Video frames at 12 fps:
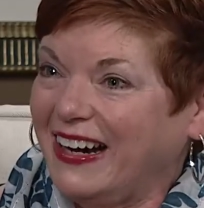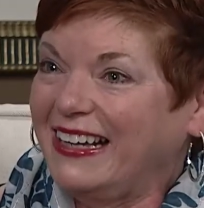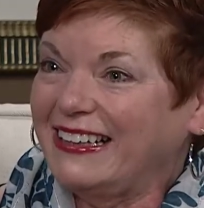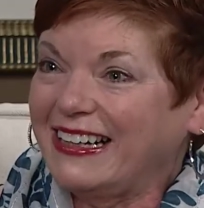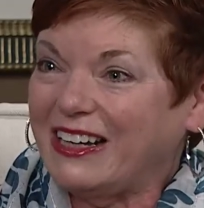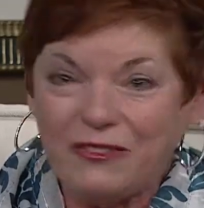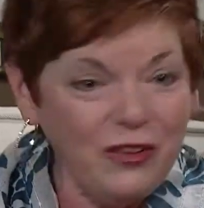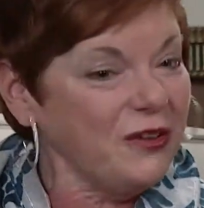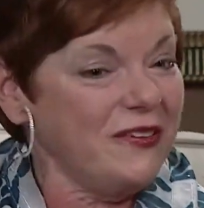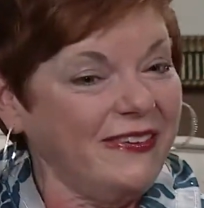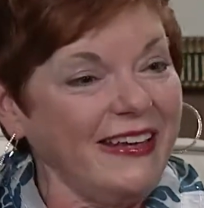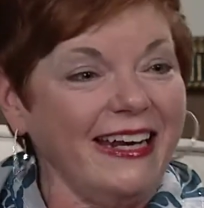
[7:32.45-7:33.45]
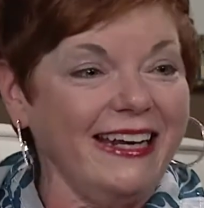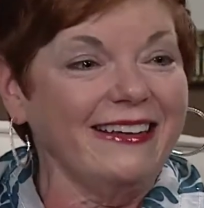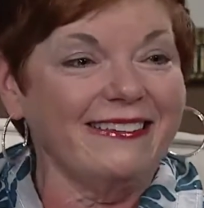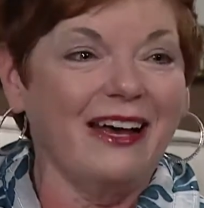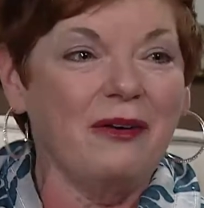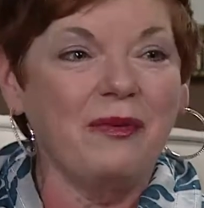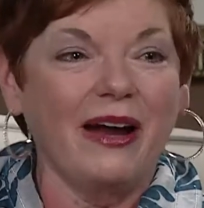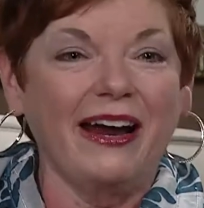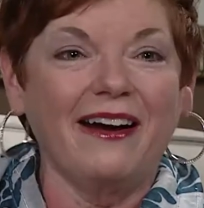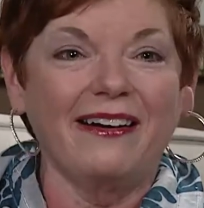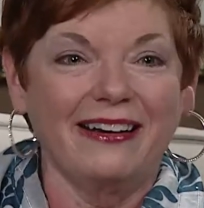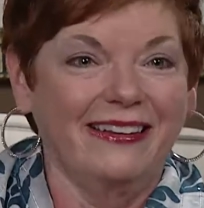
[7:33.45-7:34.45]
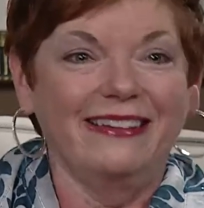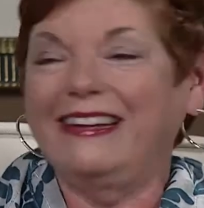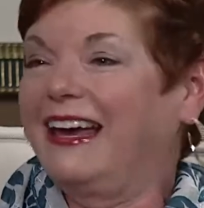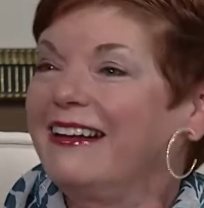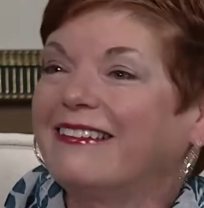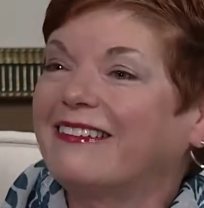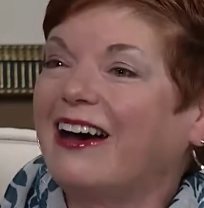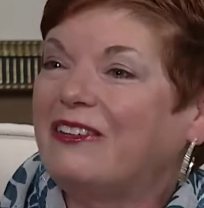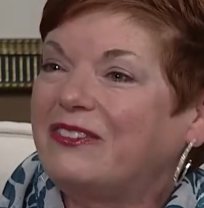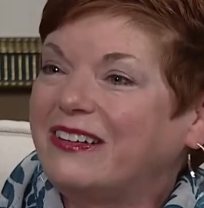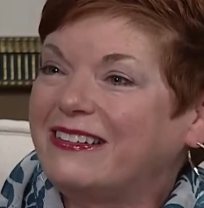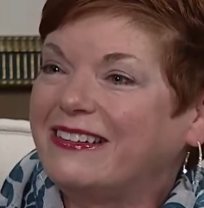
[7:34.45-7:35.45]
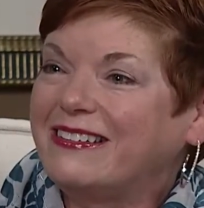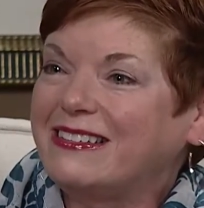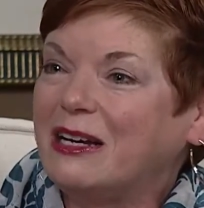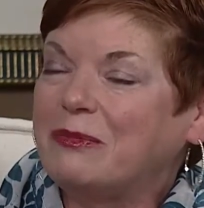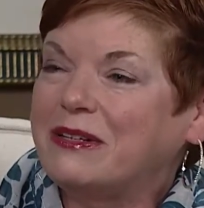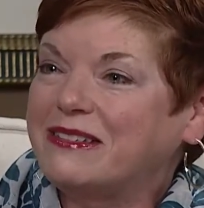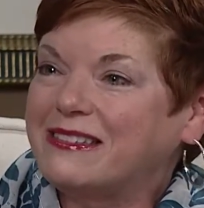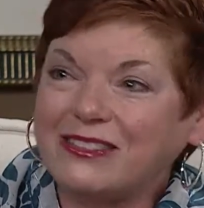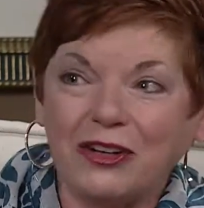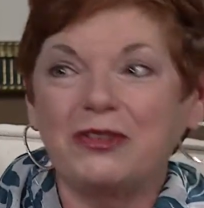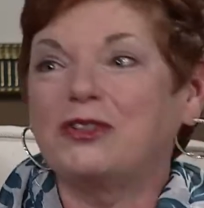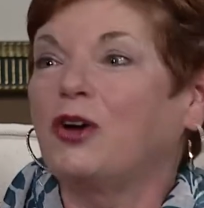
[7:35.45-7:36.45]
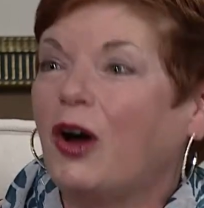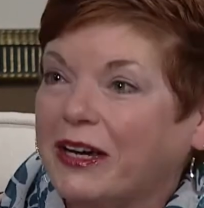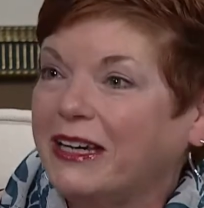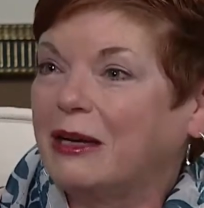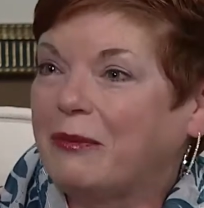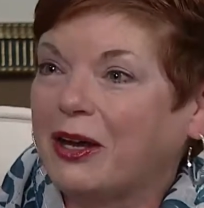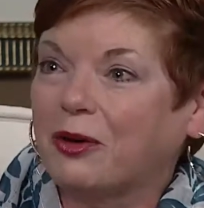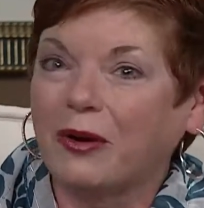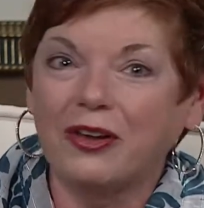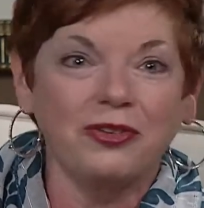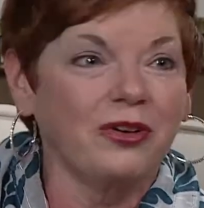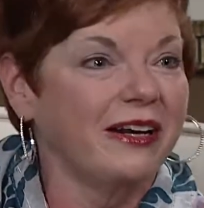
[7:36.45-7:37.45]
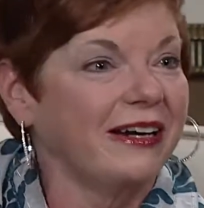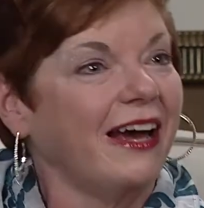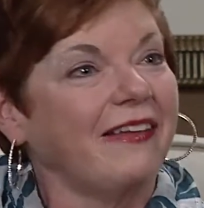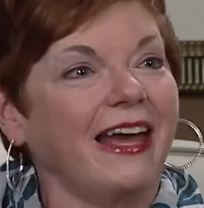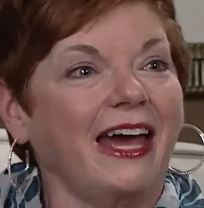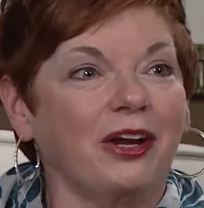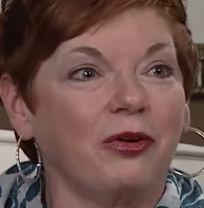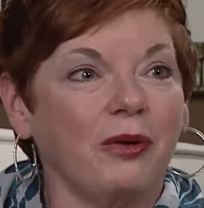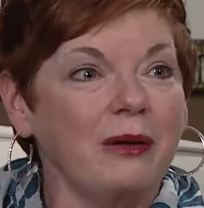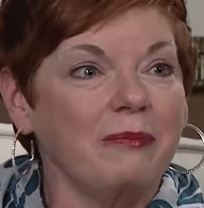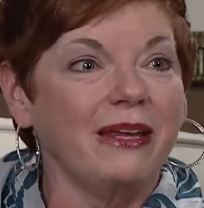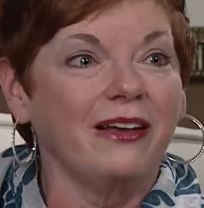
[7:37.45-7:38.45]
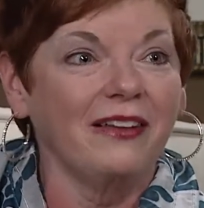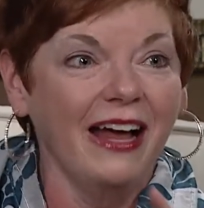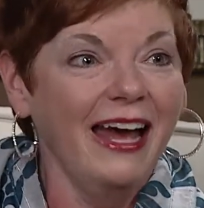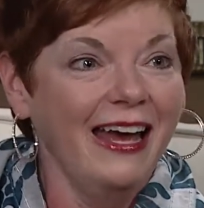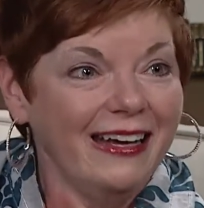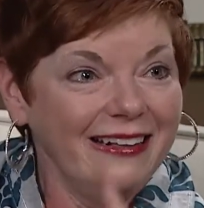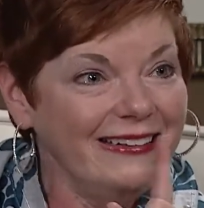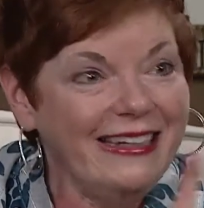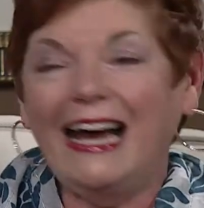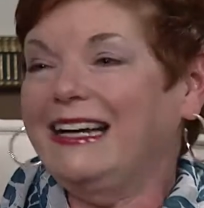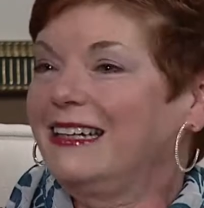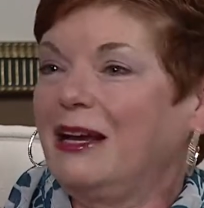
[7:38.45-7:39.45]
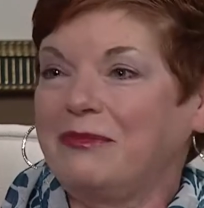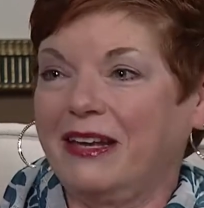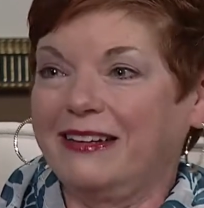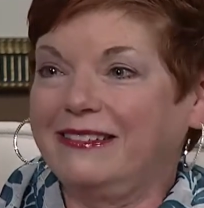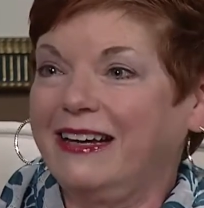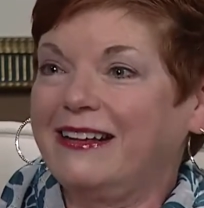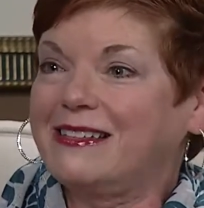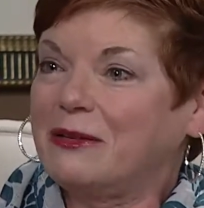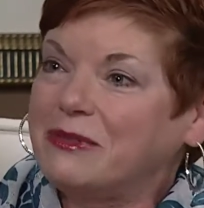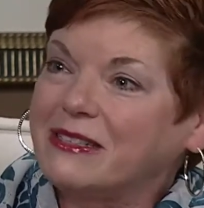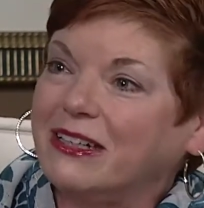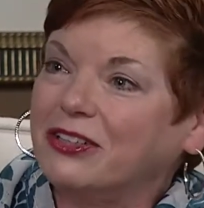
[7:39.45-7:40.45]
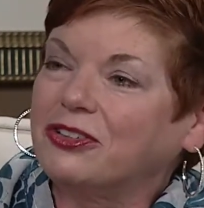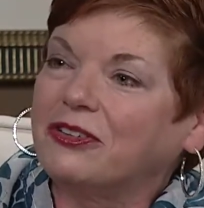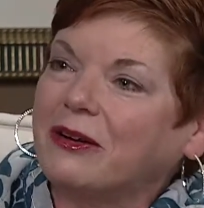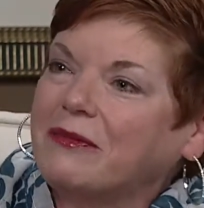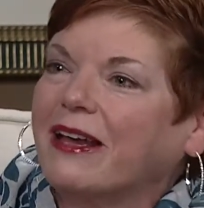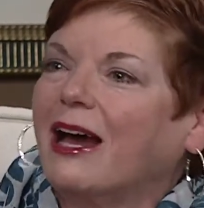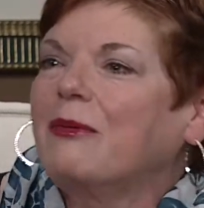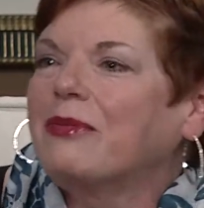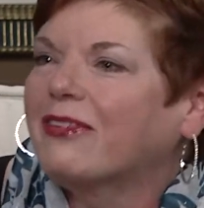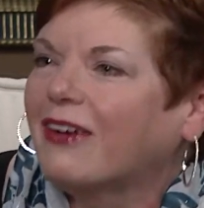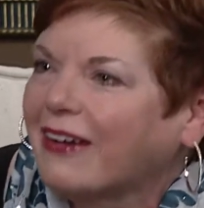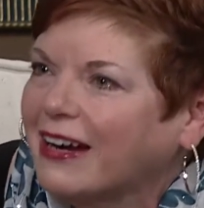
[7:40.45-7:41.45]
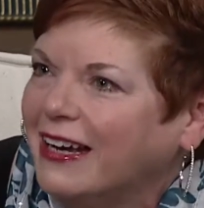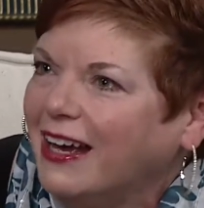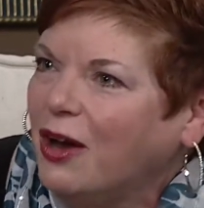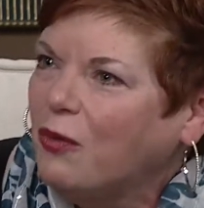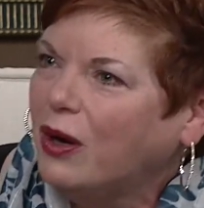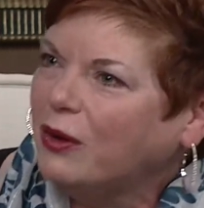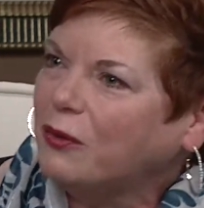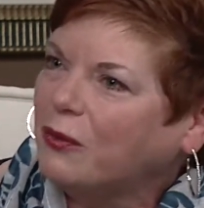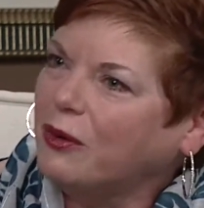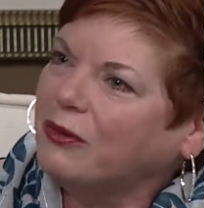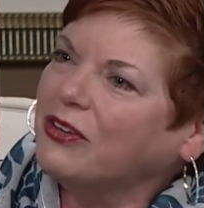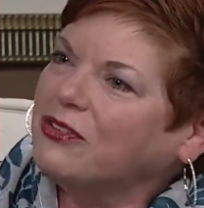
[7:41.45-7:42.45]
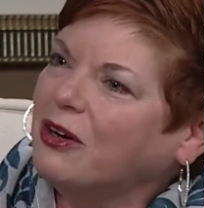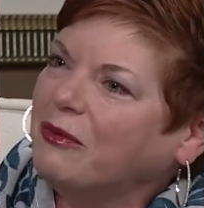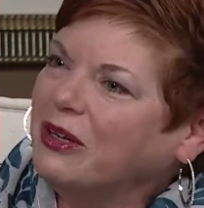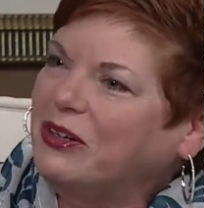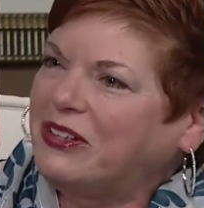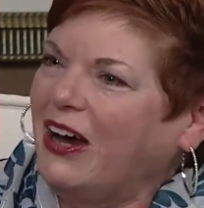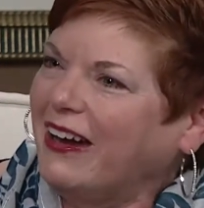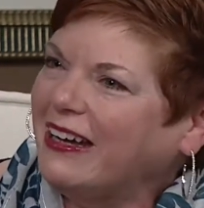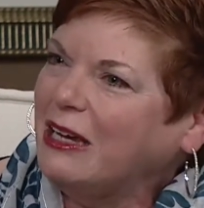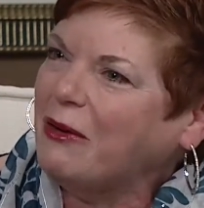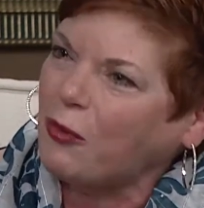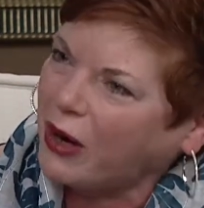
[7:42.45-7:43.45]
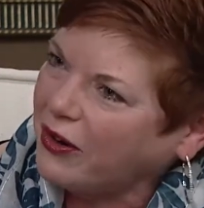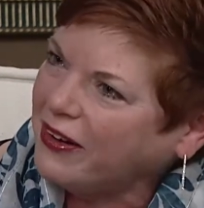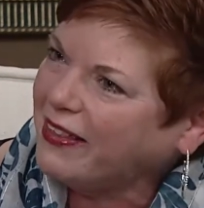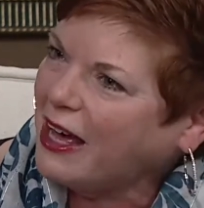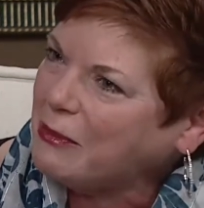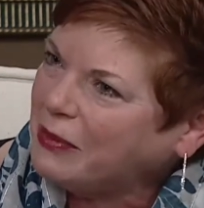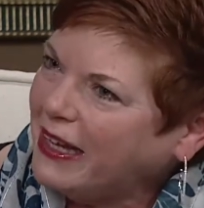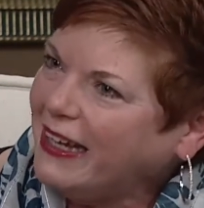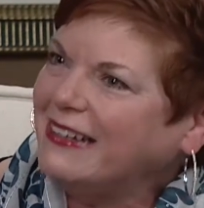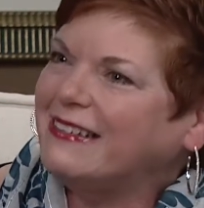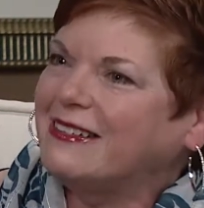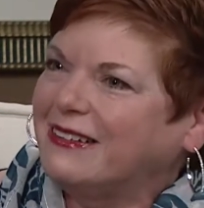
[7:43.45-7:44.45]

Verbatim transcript: right? Like if exactly. you're sitting somewhere in the dentist's office and someone starts talking about a restaurant and how they had a great meal nine times out of ten, someone's going to turn around and say, "I'm sorry, what what restaurant were you yeah, talking uh, about? Yeah, Where is that place?"